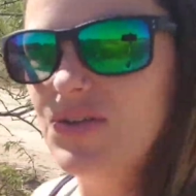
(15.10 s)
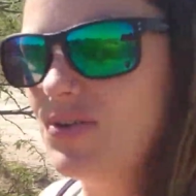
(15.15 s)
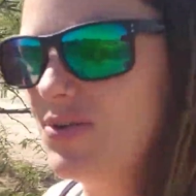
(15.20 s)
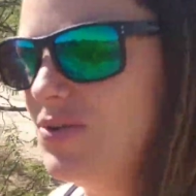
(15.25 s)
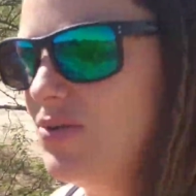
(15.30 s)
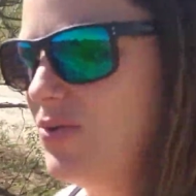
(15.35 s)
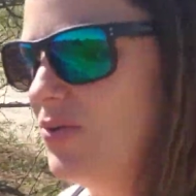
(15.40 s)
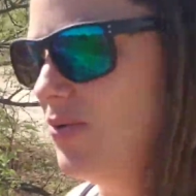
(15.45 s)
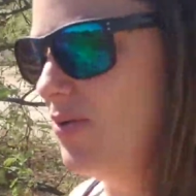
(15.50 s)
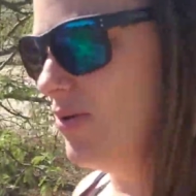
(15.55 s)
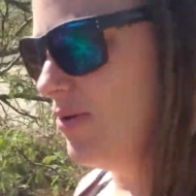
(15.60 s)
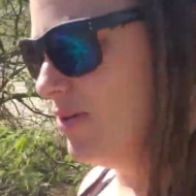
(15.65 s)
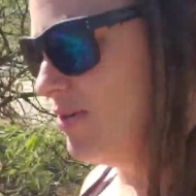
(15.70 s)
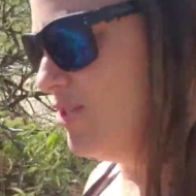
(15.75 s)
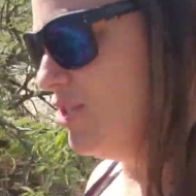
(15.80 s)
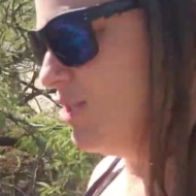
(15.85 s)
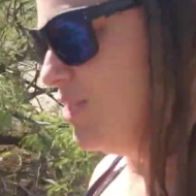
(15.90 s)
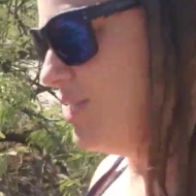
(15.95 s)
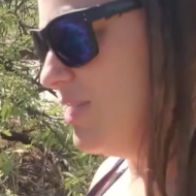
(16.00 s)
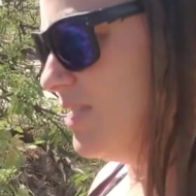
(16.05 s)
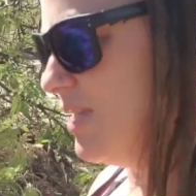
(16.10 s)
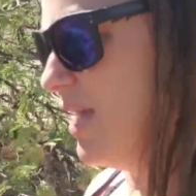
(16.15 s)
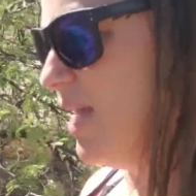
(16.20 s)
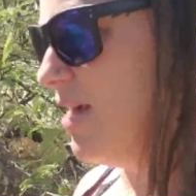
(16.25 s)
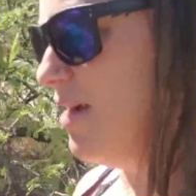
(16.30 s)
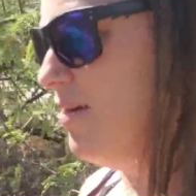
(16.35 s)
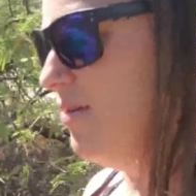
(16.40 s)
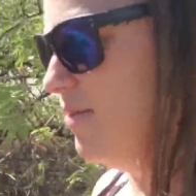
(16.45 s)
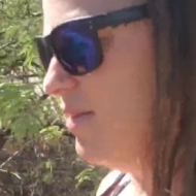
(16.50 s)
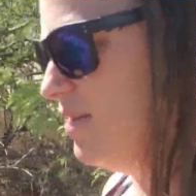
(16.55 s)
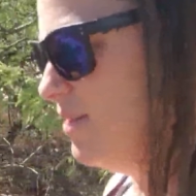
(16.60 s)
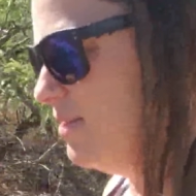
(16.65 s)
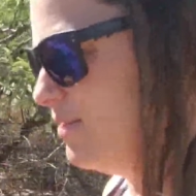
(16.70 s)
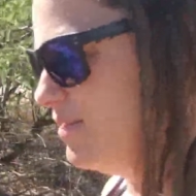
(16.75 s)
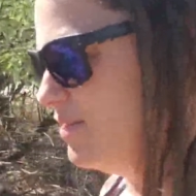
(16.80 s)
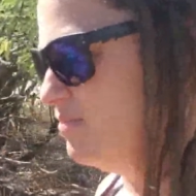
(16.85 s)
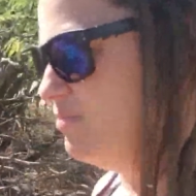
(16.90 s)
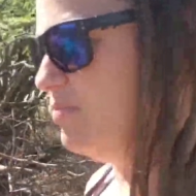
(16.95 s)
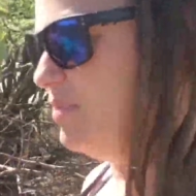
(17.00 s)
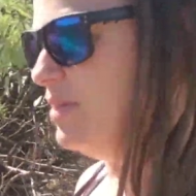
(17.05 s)
gorgeous out. It is
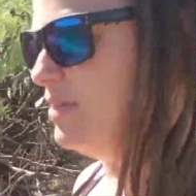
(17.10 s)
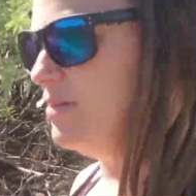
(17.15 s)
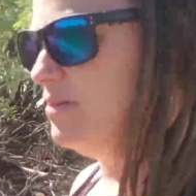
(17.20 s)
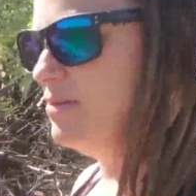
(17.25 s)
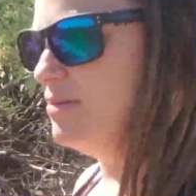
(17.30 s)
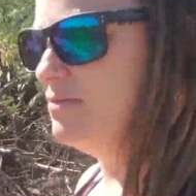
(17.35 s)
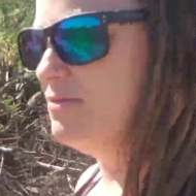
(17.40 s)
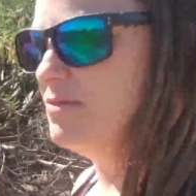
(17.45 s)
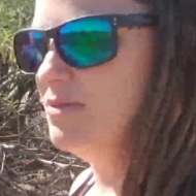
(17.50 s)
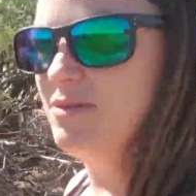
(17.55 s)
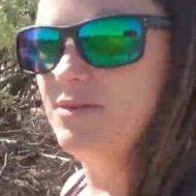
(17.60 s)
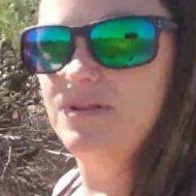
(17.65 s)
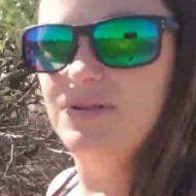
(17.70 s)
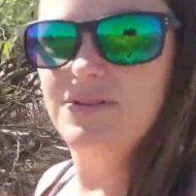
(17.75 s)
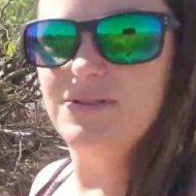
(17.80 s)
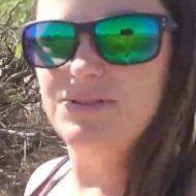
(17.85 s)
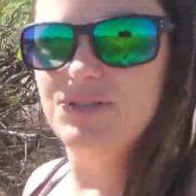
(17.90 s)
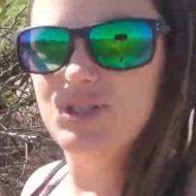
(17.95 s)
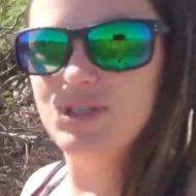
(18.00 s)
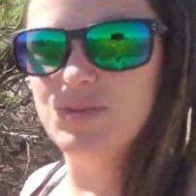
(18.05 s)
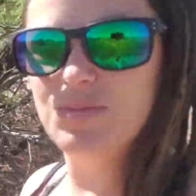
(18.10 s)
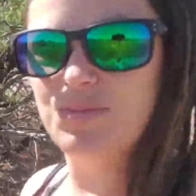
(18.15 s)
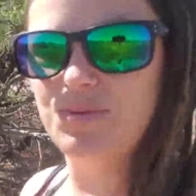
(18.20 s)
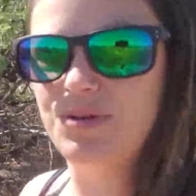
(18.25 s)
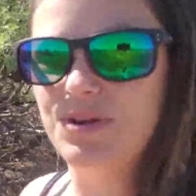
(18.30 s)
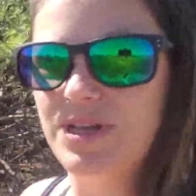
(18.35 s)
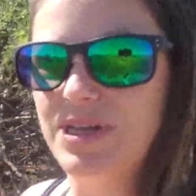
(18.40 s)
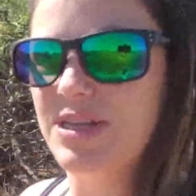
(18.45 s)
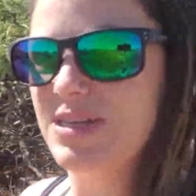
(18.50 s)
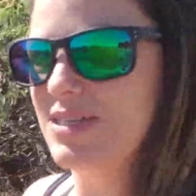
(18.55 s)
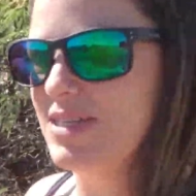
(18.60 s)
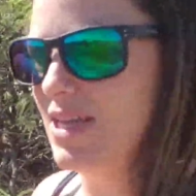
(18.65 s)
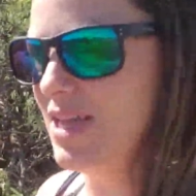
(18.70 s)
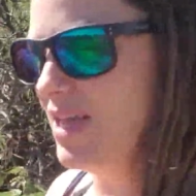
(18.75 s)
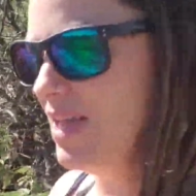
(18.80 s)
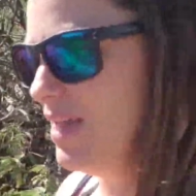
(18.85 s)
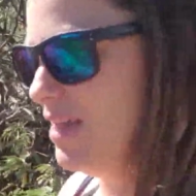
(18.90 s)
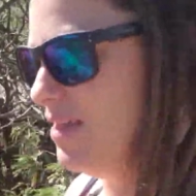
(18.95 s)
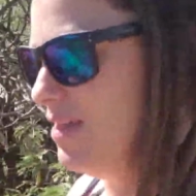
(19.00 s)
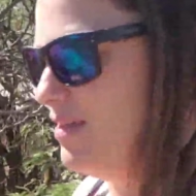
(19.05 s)
a beautiful spring
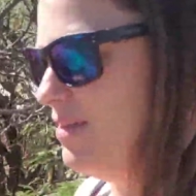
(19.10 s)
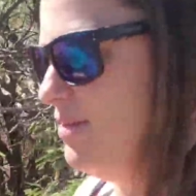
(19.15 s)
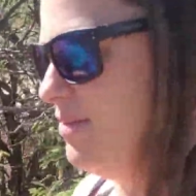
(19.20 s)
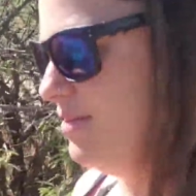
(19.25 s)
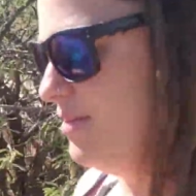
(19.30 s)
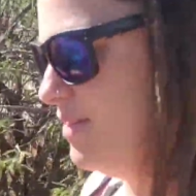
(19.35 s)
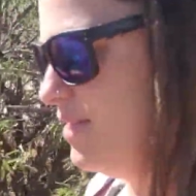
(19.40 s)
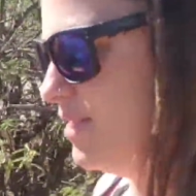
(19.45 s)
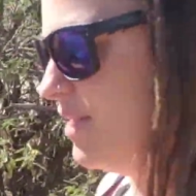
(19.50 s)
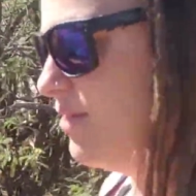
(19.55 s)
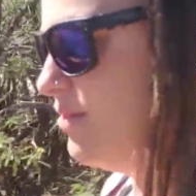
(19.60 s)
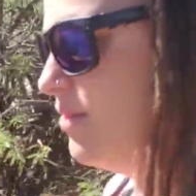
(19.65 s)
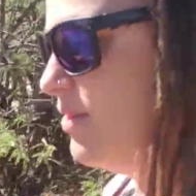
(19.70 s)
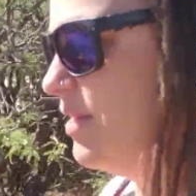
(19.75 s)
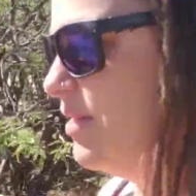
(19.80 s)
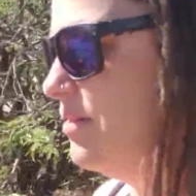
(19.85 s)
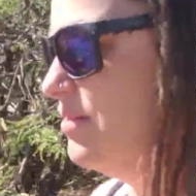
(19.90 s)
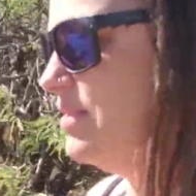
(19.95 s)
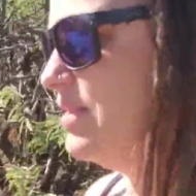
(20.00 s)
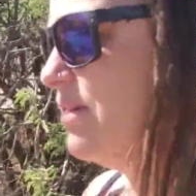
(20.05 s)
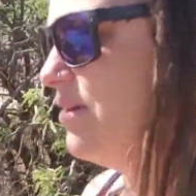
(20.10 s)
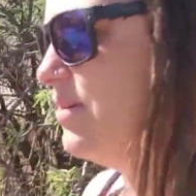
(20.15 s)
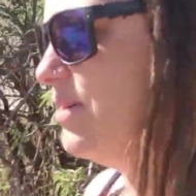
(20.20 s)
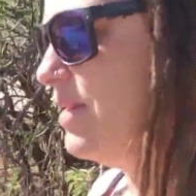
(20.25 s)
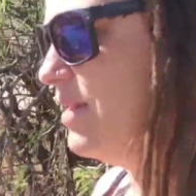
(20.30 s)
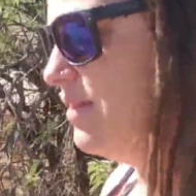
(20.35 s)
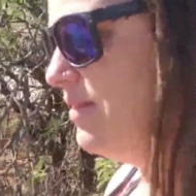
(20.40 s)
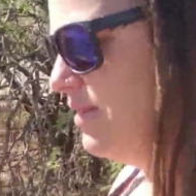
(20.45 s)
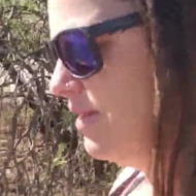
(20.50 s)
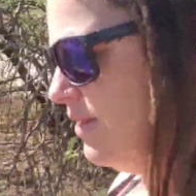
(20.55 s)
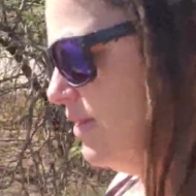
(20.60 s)
day here in southern Arizona.